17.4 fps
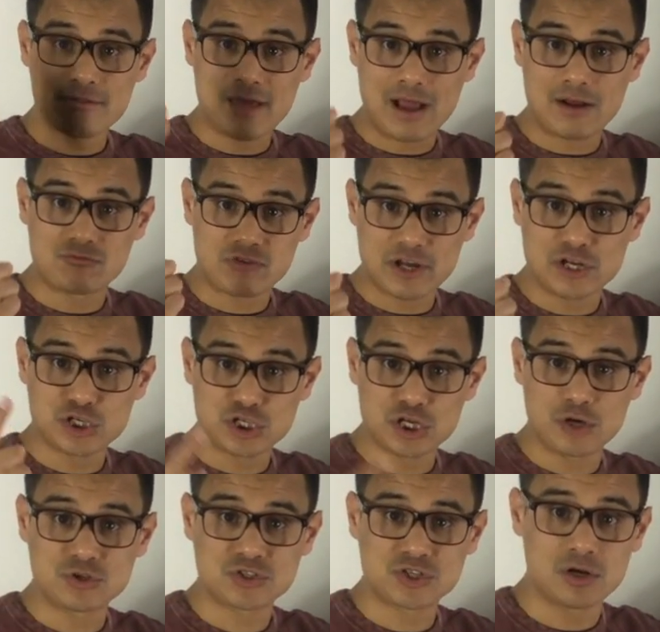That
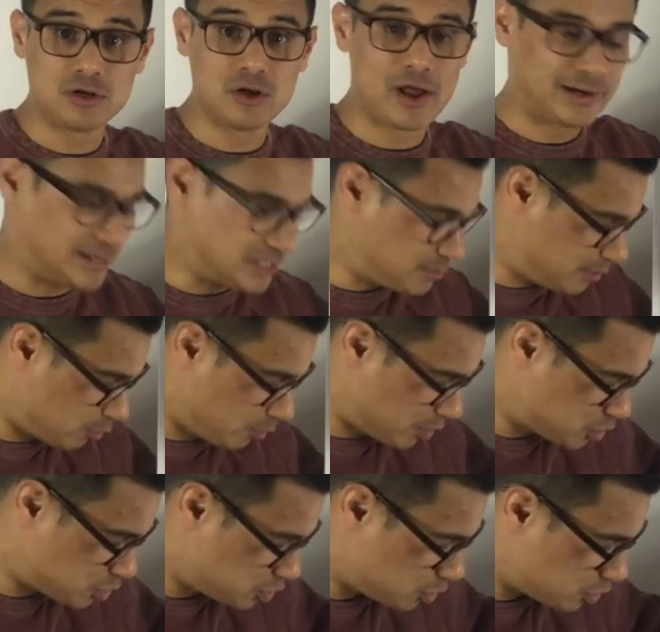ratio is so likely to be
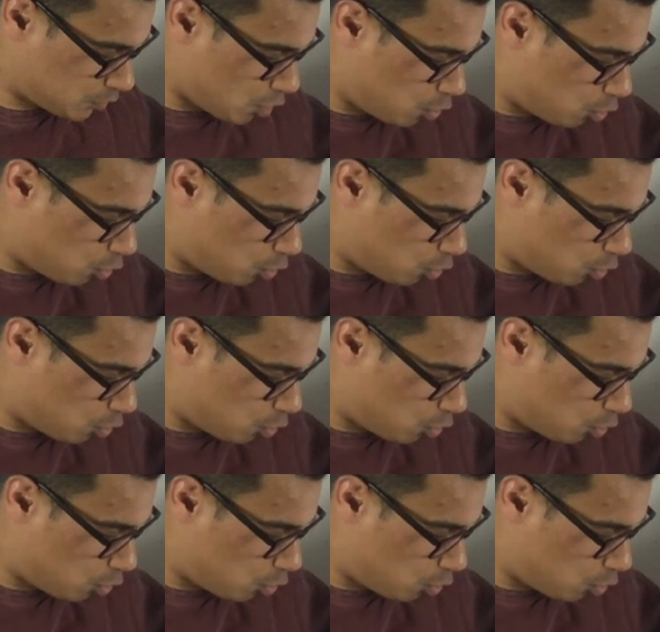questioned.